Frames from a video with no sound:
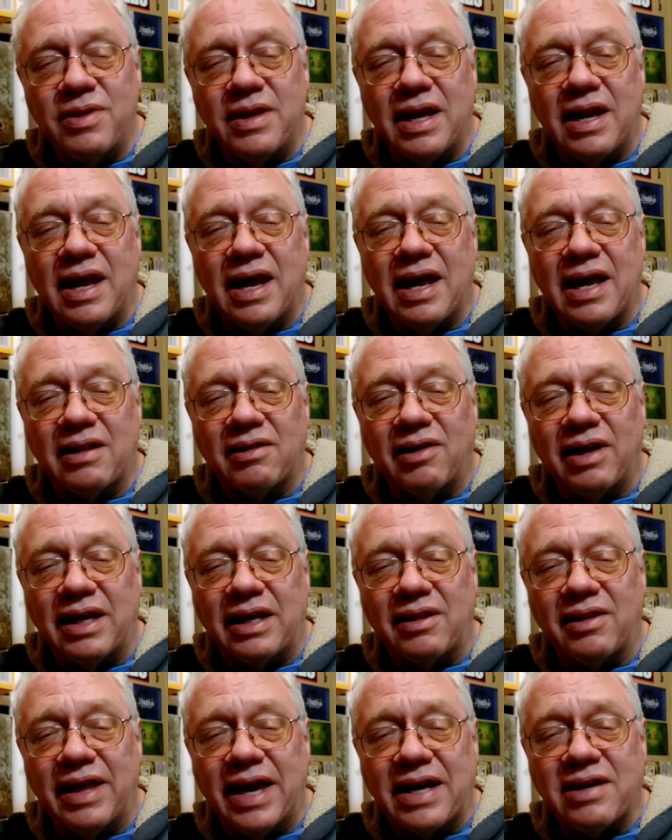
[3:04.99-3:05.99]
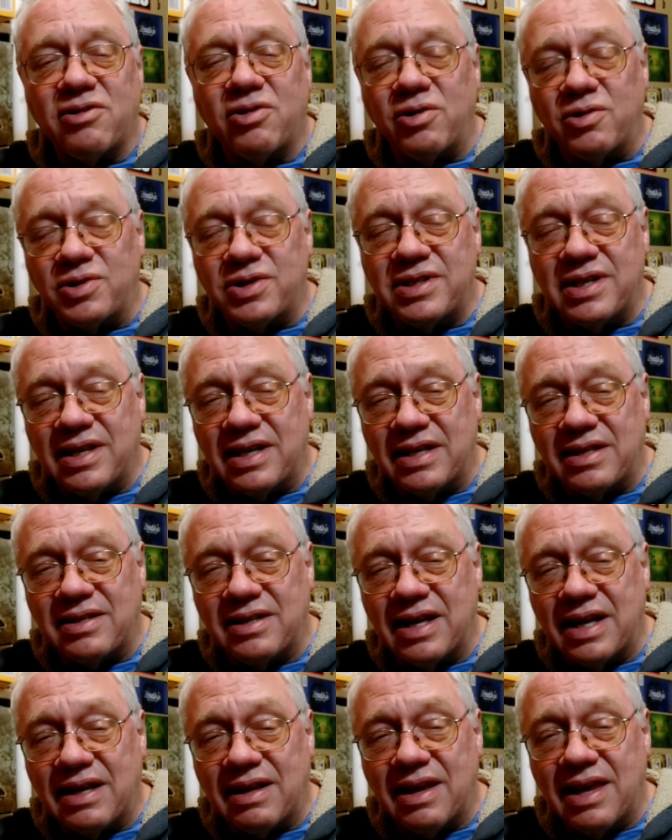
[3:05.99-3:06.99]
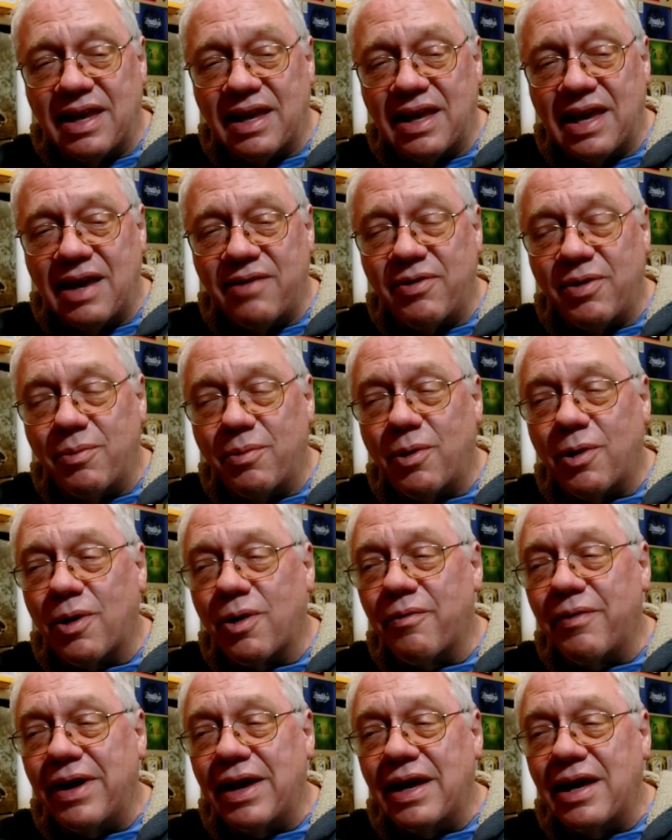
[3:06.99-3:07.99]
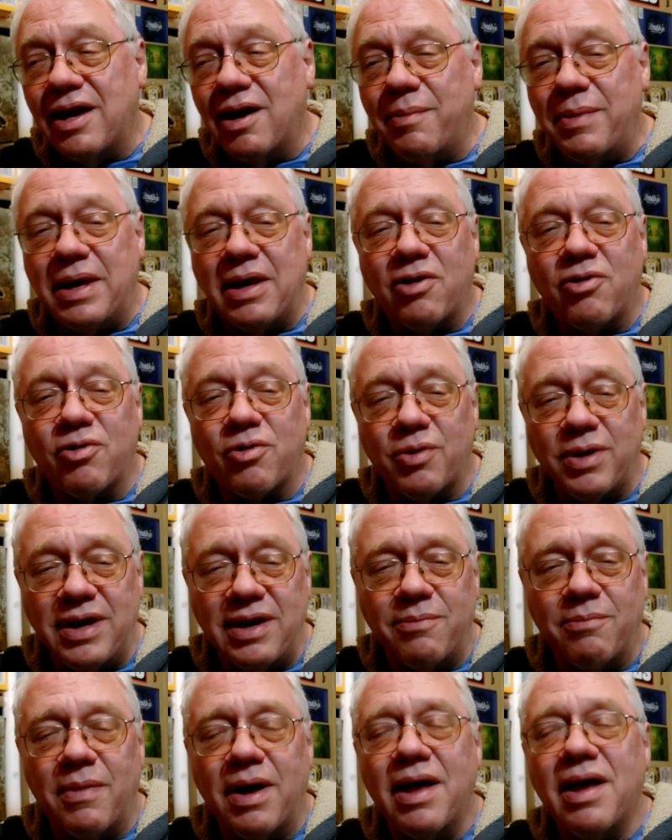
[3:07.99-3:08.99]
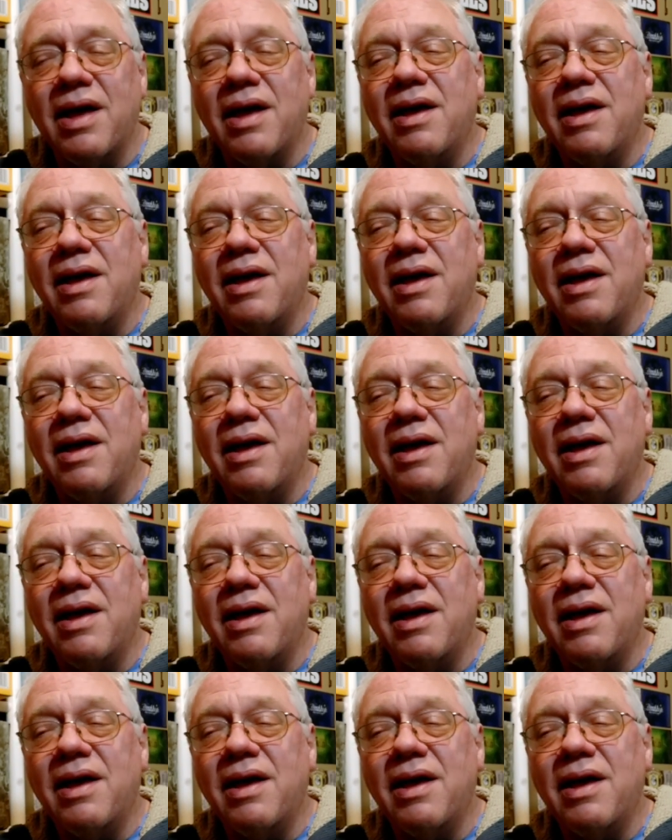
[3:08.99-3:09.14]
that had like lactose in it that gave it more of a gummy cream